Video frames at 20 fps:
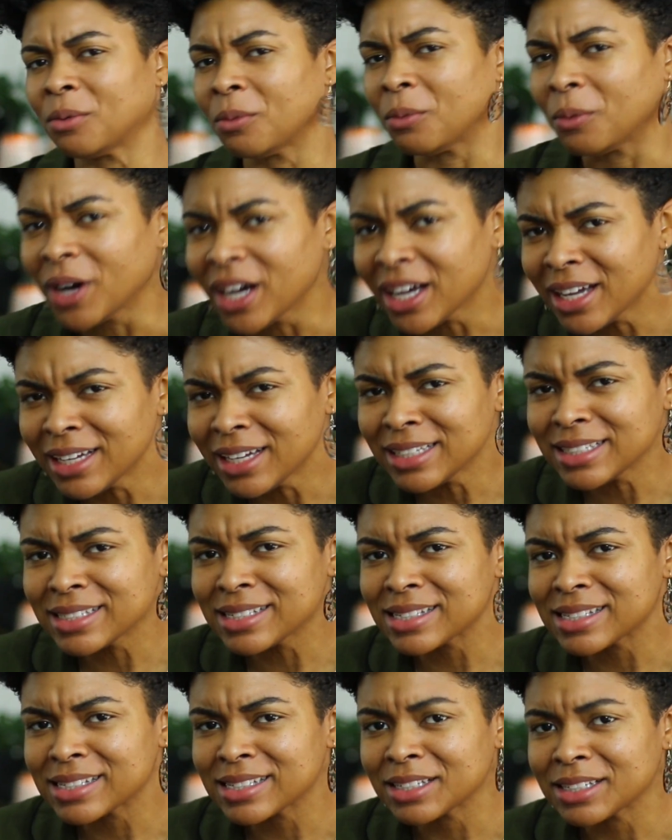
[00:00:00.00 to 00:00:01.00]
What?
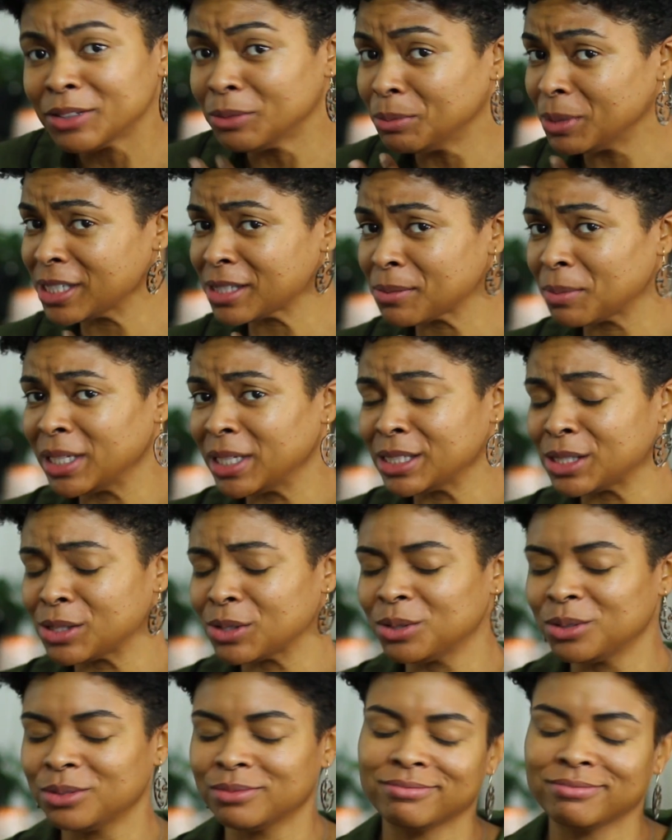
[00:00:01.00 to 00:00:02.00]
You missed me
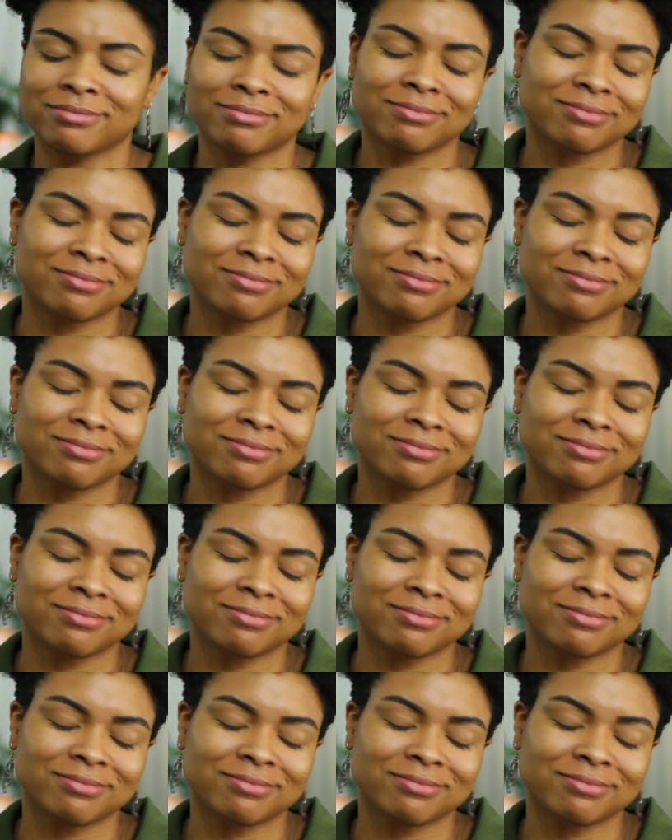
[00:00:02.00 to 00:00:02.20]
too?